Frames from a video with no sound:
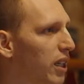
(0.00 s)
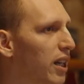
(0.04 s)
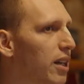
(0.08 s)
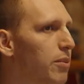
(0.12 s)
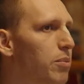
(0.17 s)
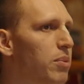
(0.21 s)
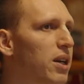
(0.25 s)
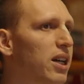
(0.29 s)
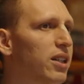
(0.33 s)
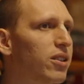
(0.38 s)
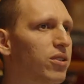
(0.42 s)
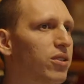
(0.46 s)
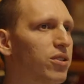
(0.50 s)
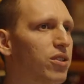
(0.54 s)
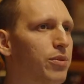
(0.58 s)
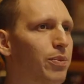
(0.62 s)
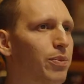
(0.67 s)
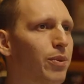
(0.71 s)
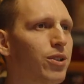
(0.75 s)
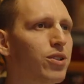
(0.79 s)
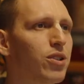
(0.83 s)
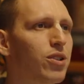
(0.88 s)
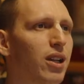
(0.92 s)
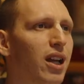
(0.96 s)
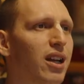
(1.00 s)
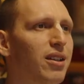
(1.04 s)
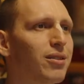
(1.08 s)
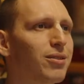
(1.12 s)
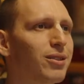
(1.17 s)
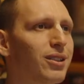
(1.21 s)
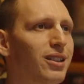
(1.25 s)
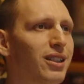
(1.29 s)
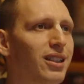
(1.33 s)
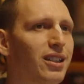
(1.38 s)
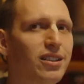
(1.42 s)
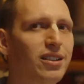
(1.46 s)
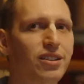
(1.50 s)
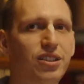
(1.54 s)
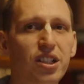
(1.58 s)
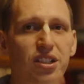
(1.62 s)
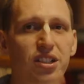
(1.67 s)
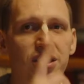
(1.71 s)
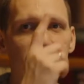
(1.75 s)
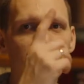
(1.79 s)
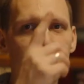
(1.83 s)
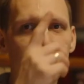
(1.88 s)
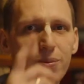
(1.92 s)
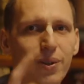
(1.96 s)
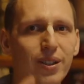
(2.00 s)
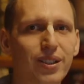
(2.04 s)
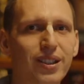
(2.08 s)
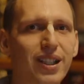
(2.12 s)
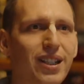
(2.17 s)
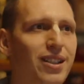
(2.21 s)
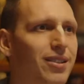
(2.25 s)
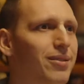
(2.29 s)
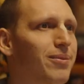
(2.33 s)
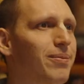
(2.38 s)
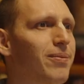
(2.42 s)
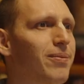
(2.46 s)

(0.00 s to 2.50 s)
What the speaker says: impact on your spiritual life. Just this one day.